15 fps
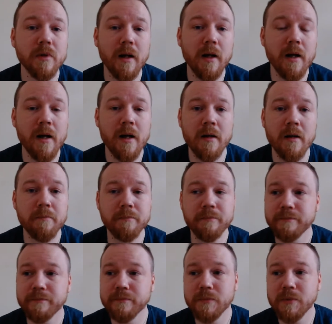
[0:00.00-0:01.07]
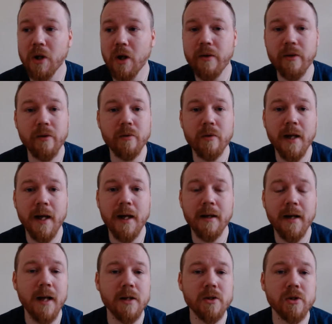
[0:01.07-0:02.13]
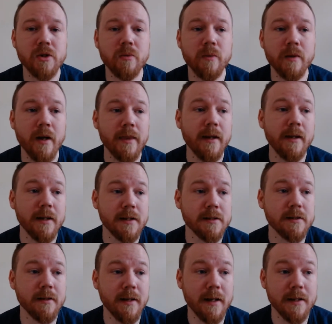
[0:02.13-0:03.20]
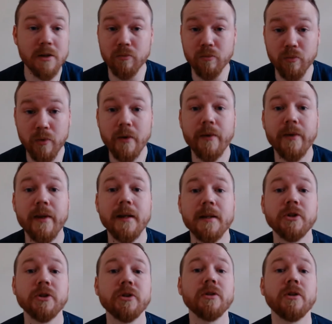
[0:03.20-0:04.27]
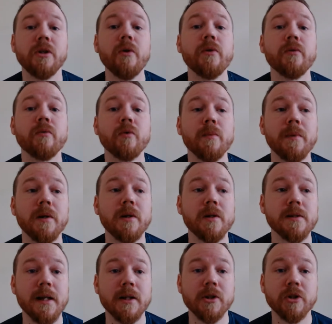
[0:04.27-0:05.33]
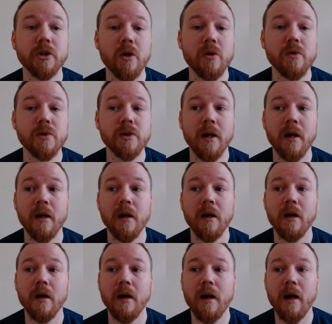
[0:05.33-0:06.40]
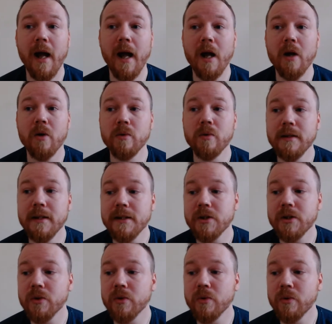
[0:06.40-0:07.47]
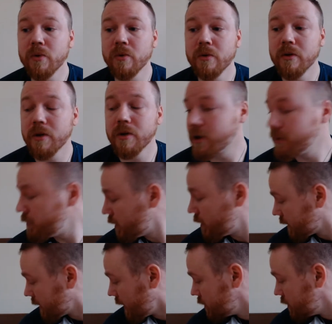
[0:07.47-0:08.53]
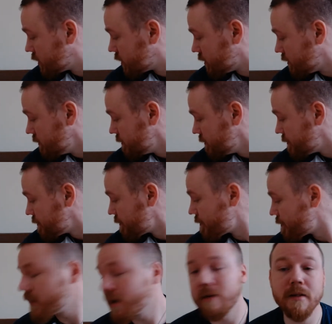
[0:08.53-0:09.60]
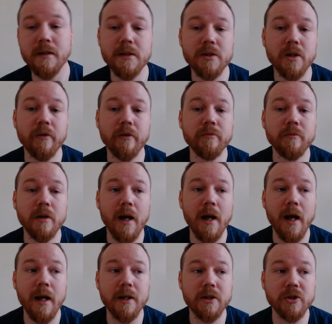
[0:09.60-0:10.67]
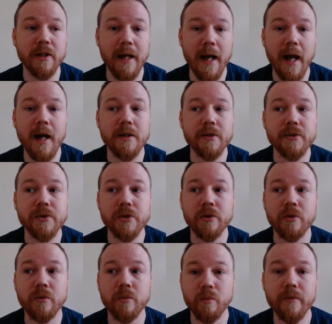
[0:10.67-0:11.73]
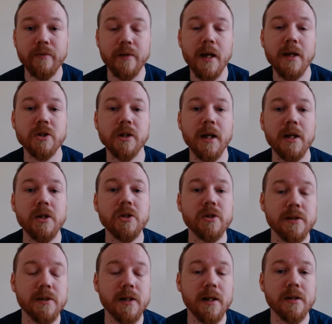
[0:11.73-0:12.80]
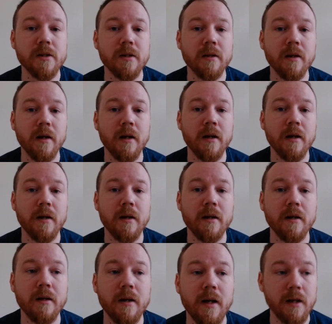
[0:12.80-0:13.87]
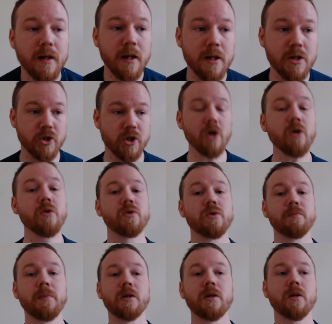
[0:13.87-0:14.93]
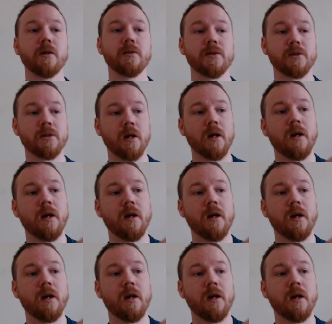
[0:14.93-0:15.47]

go through that at all, and I think that's a real thing that should go through, because that shows how little communication this government actually has with the education sector. It shows, because